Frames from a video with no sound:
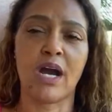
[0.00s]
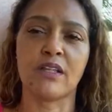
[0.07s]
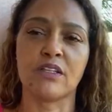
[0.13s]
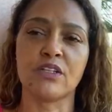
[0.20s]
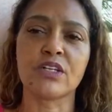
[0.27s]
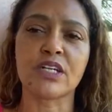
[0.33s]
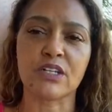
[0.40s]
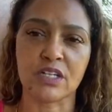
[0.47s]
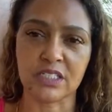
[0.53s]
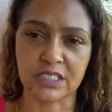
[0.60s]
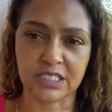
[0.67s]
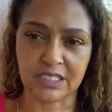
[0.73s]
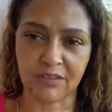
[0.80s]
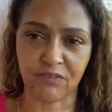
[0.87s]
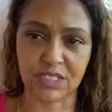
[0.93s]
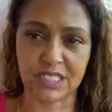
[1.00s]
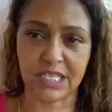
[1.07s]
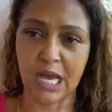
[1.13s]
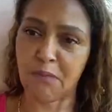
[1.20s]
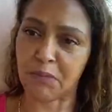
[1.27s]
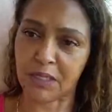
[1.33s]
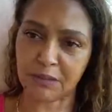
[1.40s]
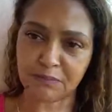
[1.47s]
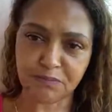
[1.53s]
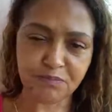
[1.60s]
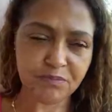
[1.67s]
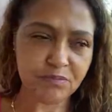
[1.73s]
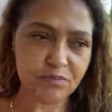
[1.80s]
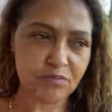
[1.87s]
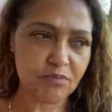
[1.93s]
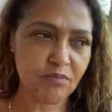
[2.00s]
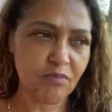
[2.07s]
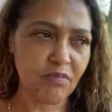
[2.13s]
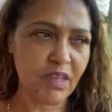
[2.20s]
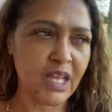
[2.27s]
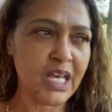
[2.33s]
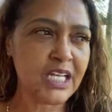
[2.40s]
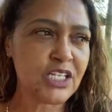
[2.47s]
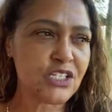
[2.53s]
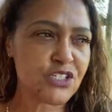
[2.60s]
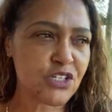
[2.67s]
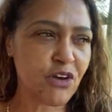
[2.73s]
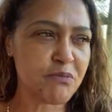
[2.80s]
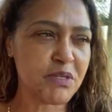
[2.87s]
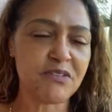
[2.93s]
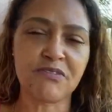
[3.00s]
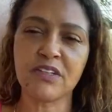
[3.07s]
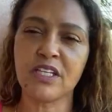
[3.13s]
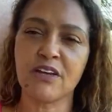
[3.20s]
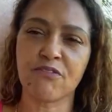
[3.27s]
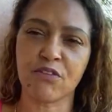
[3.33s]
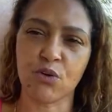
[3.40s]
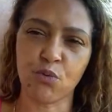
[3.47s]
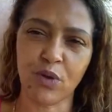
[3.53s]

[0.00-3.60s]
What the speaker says: wow, look at all the stuff that's coming. And so I've been feeling for a